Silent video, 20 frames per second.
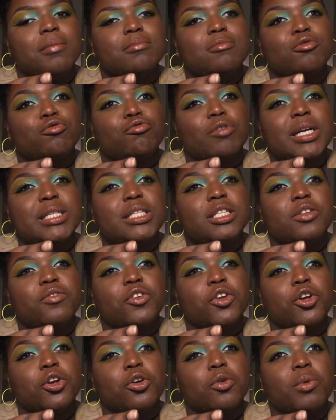rest
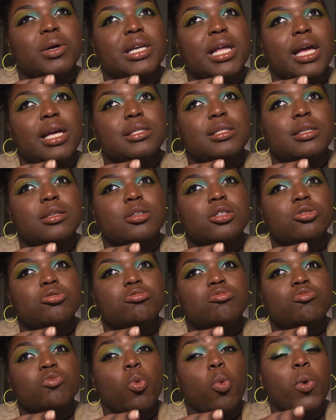of your, what day is it?
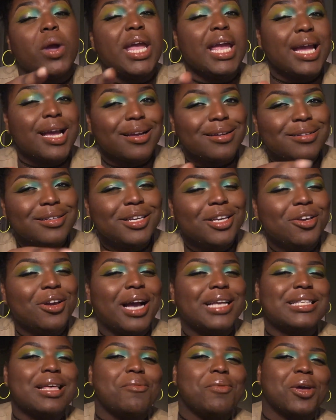Week? You
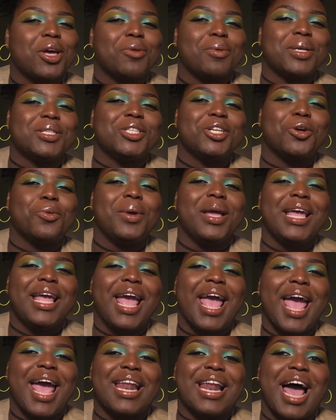guys have a good rest of your week,
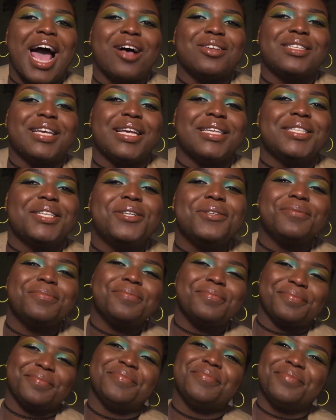and I'll see you soon.
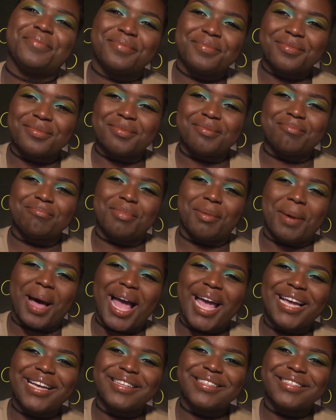Bye-bye.